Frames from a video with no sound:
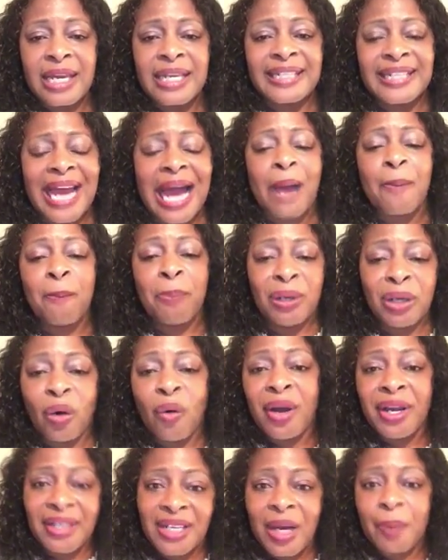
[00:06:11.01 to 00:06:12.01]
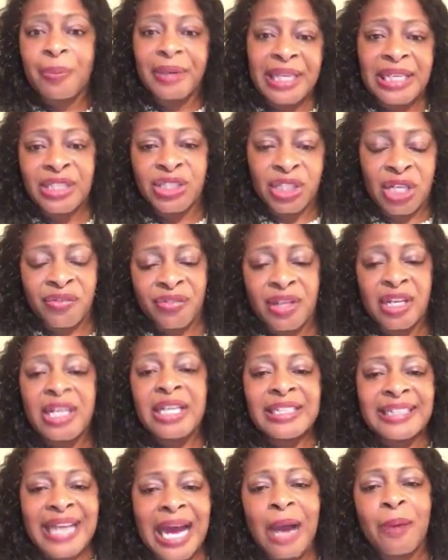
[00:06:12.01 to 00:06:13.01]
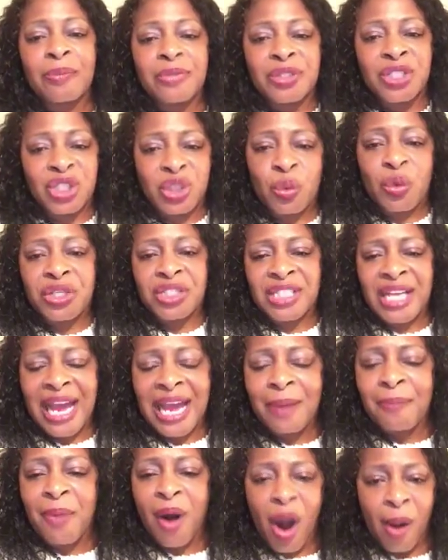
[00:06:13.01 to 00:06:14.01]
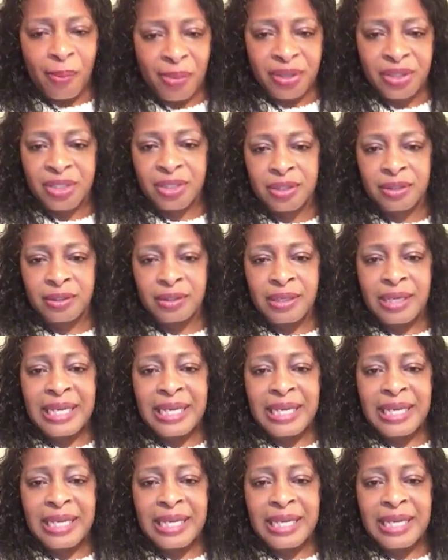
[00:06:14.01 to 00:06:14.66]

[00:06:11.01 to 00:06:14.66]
Not blowing up each other. Not suicide bombers.